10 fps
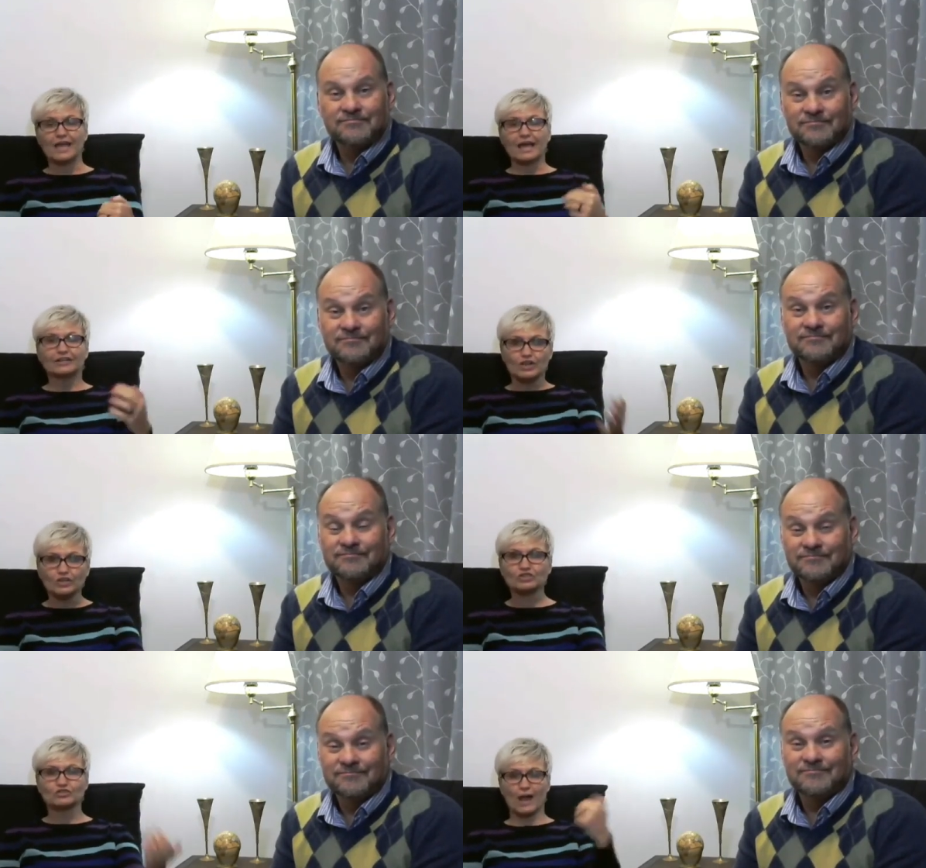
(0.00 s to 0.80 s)
Speaker 1: and
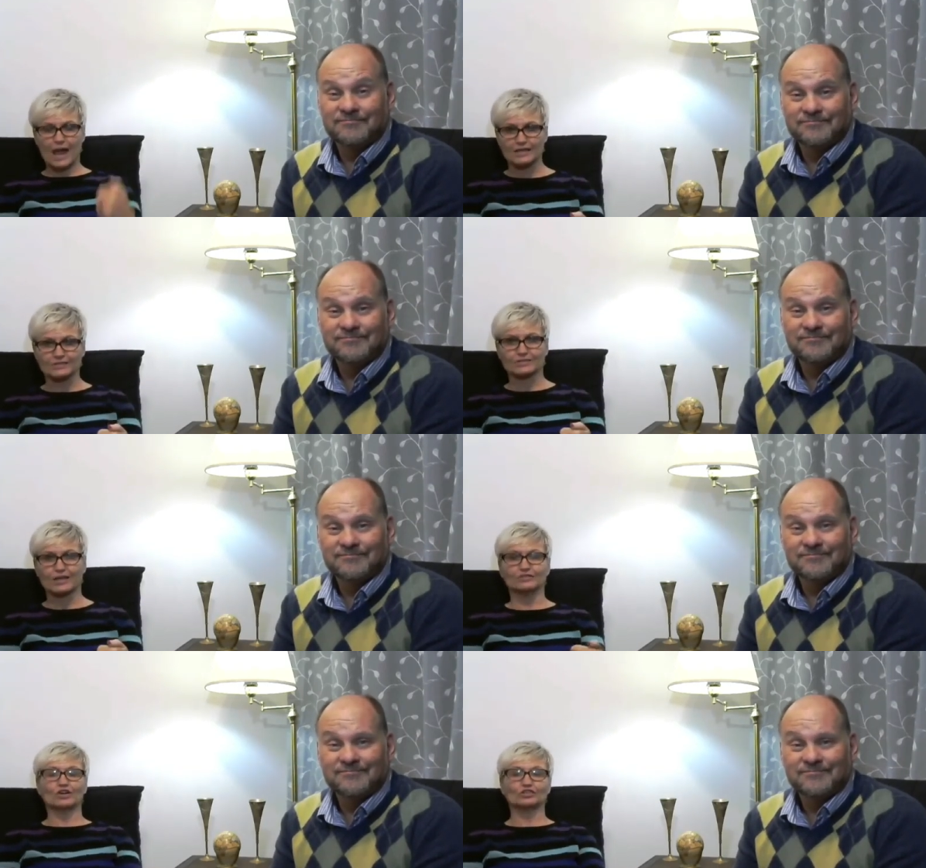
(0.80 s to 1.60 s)
not to hate
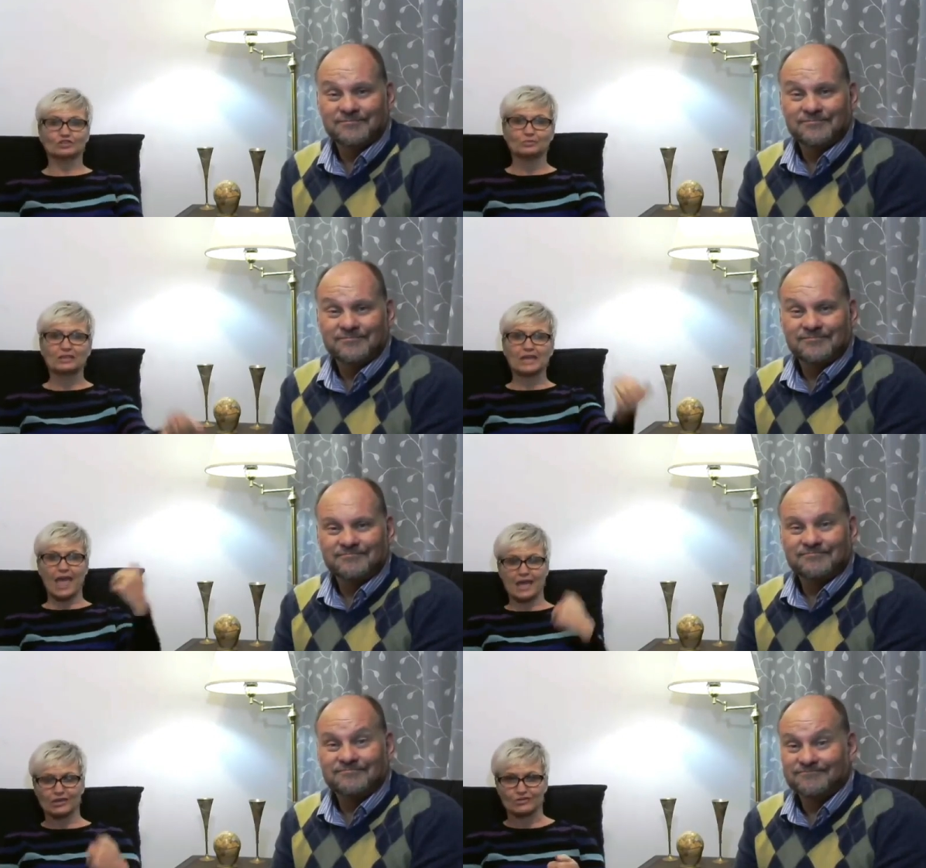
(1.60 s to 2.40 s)
and not to be
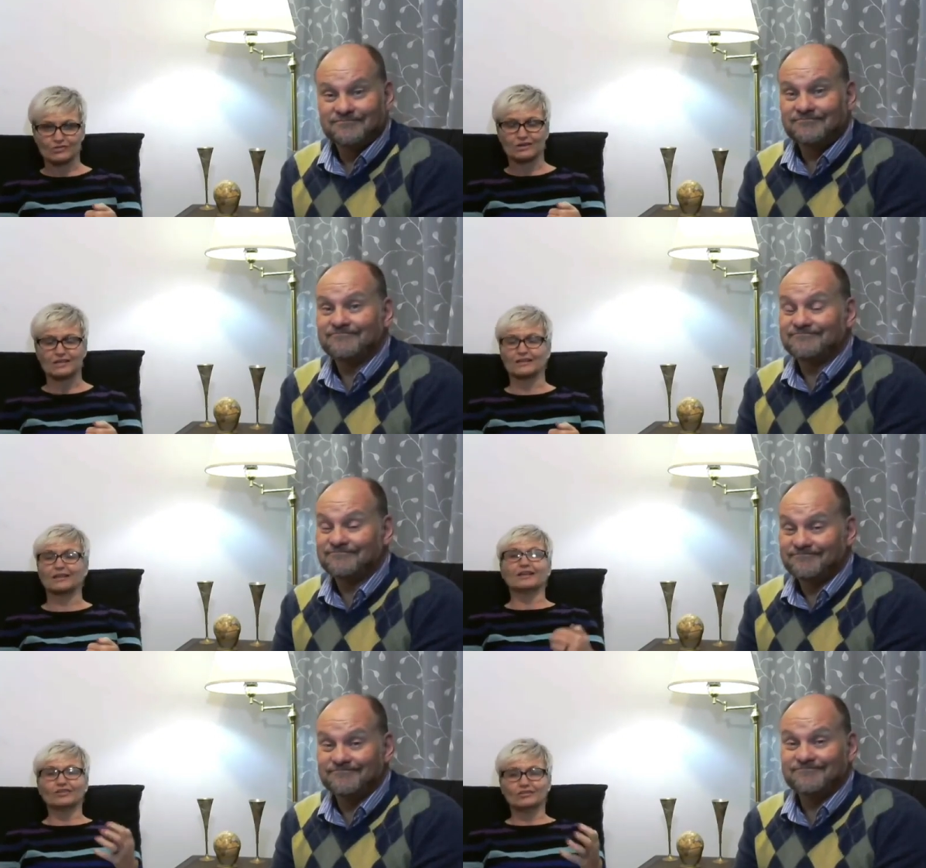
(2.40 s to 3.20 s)
angry,
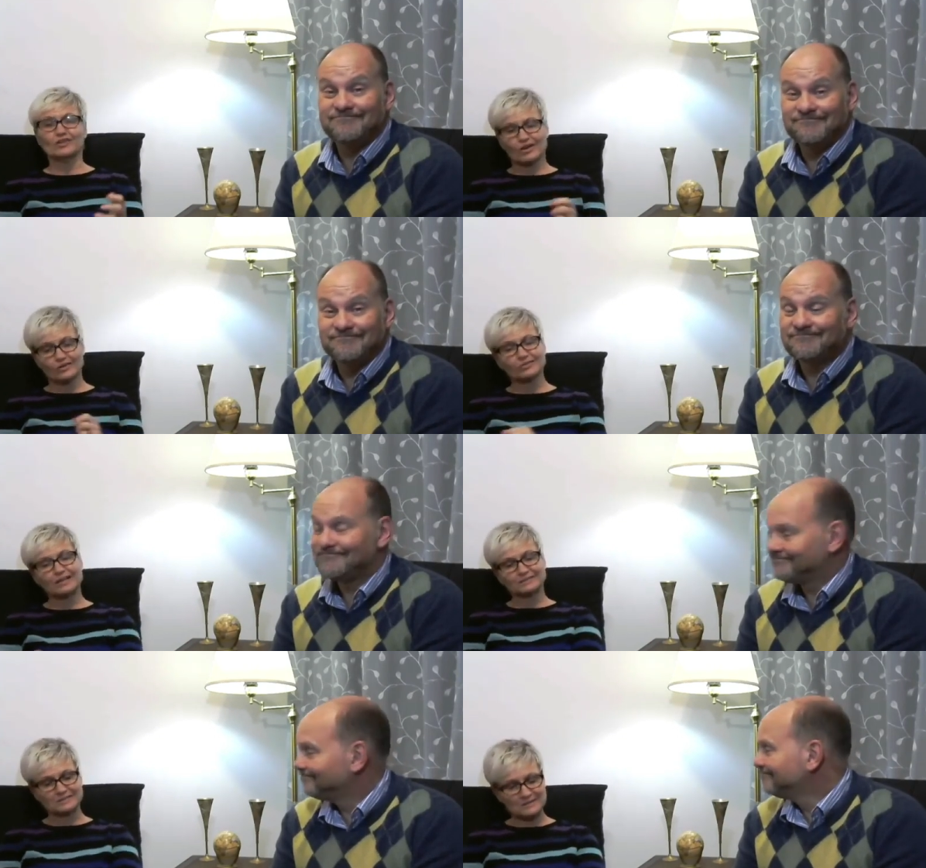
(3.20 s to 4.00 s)
you know?
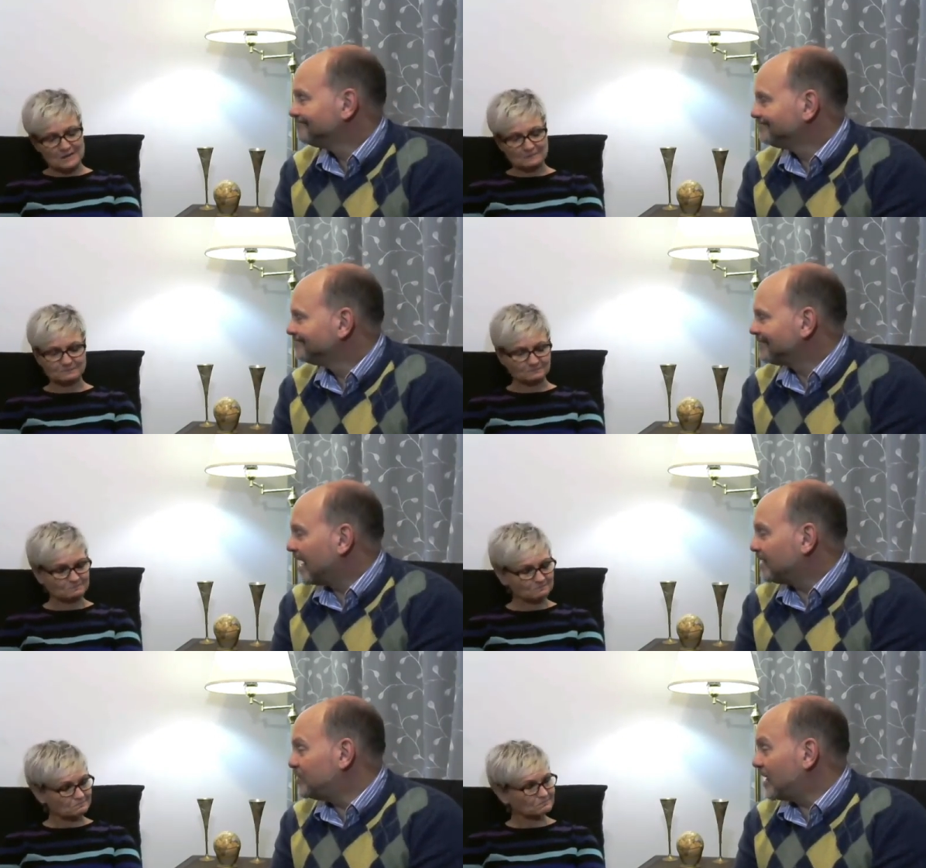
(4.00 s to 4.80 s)
And yeah
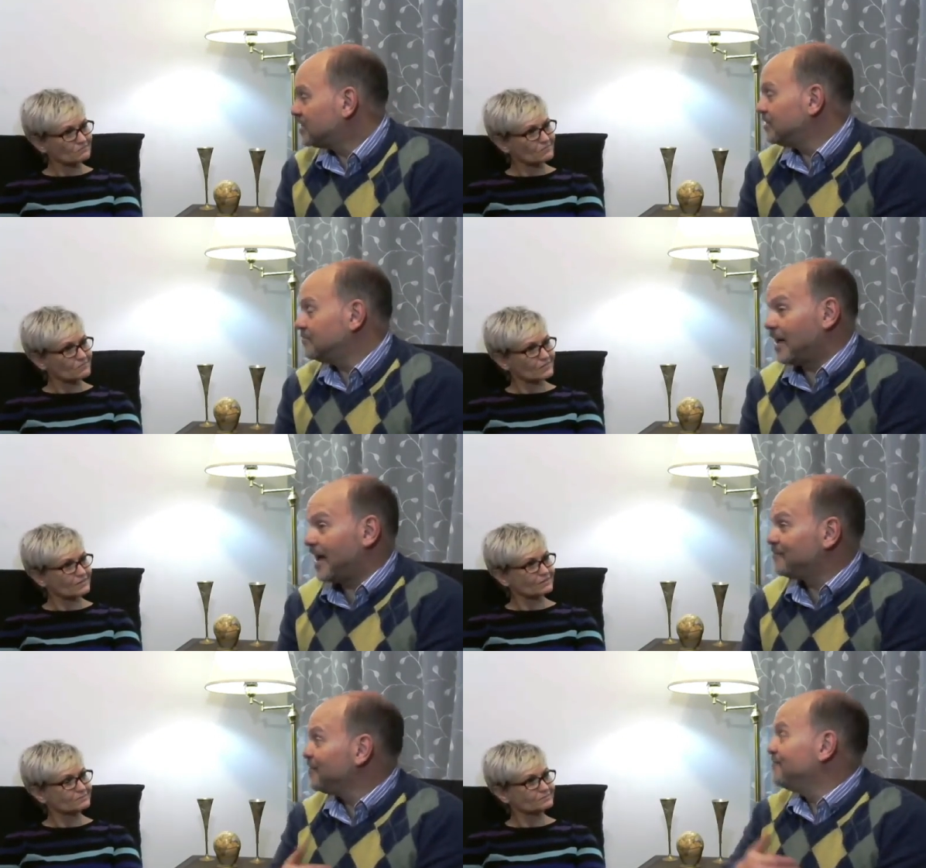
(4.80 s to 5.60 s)
Speaker 2: and to actually
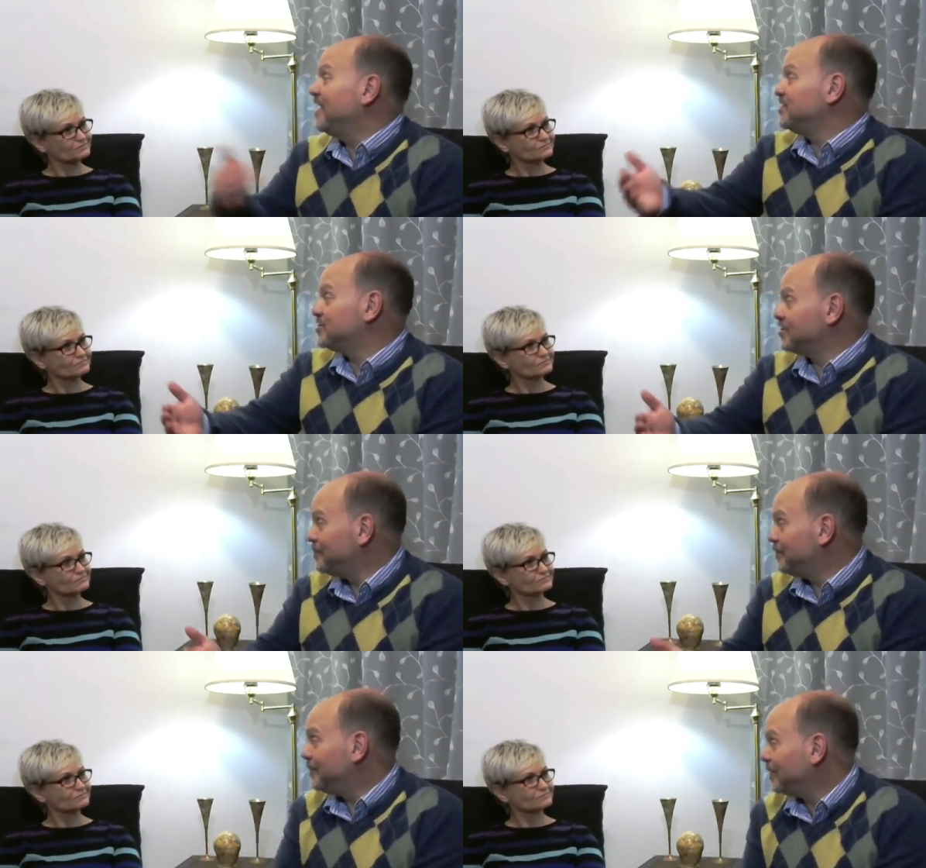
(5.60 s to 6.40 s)
have revenge on the
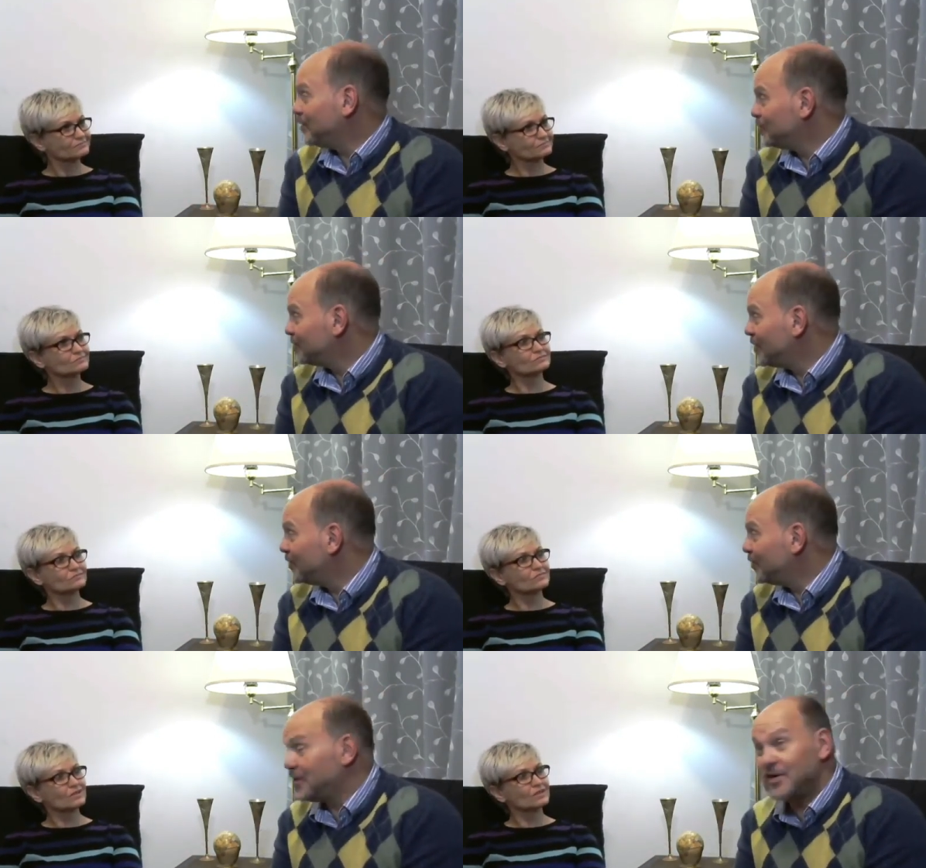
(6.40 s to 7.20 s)
people who,
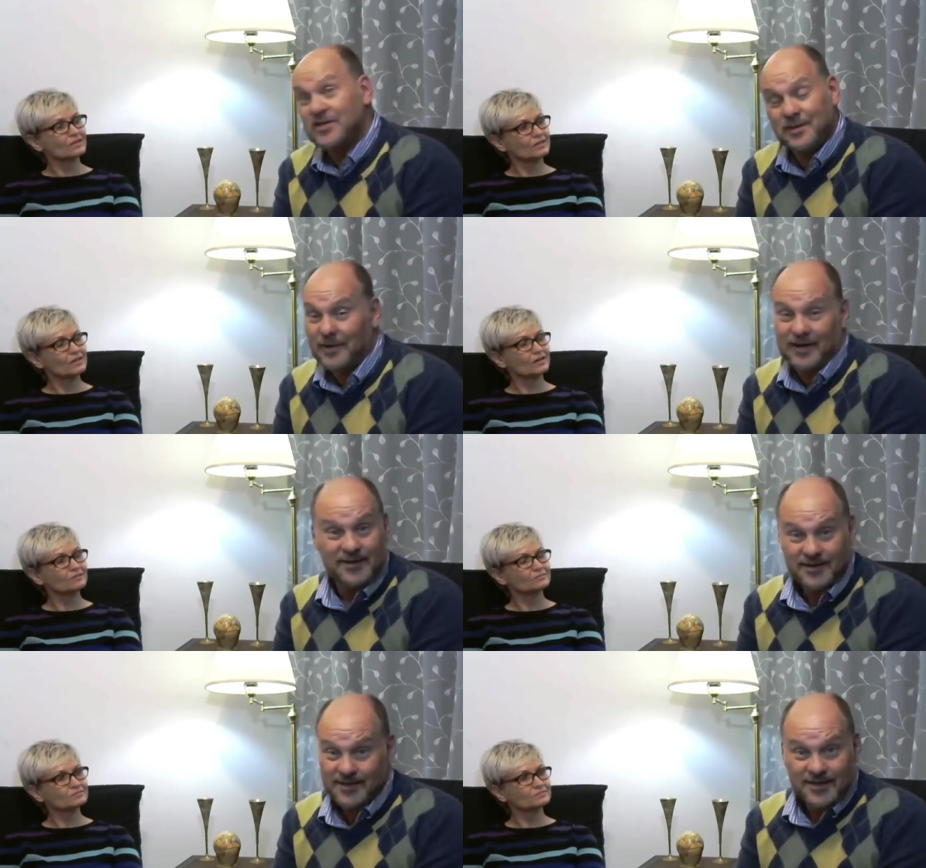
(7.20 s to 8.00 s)
who are hurting me.
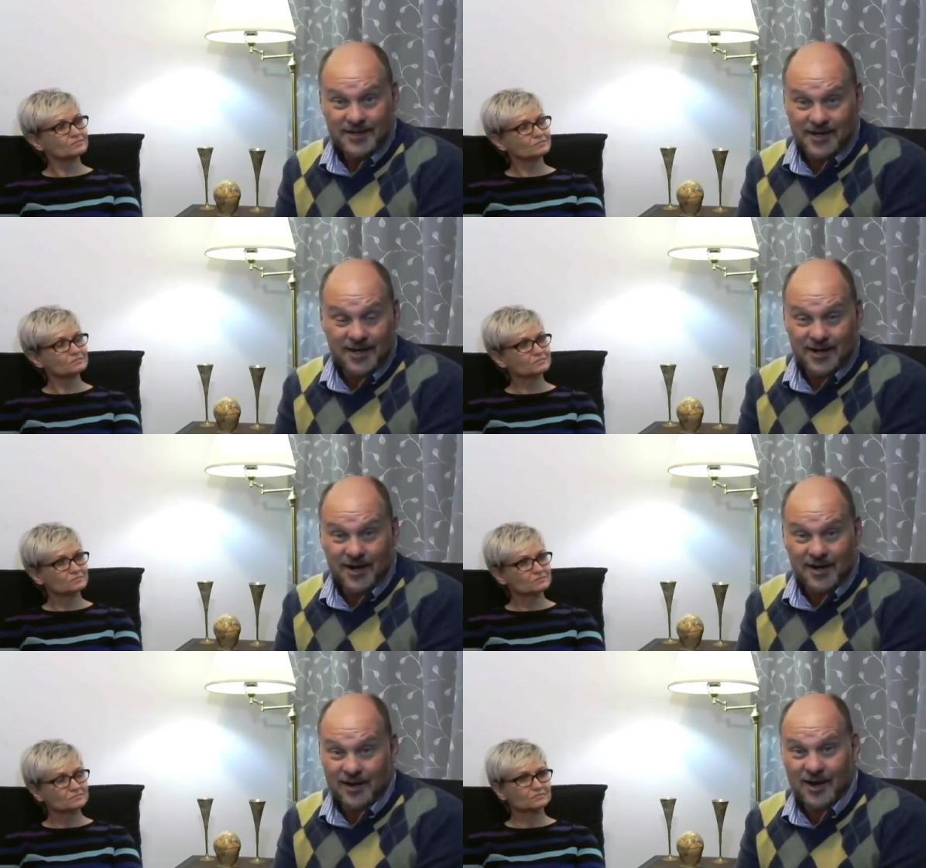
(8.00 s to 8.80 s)
Uh,
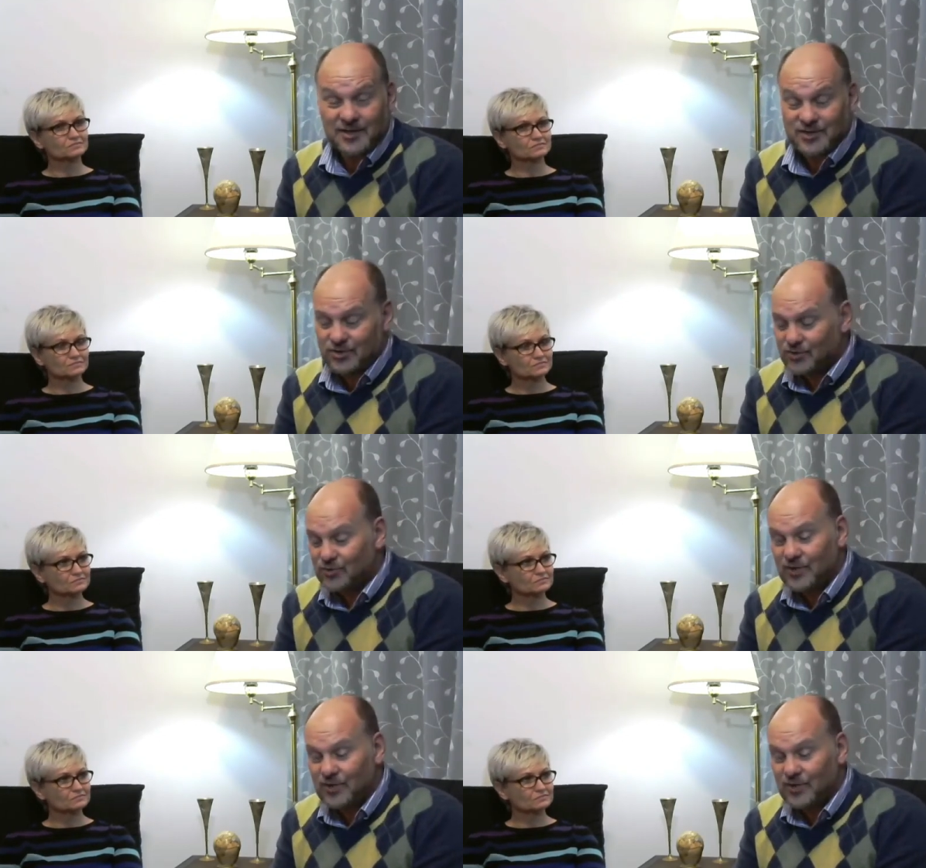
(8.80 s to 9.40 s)
I'd like to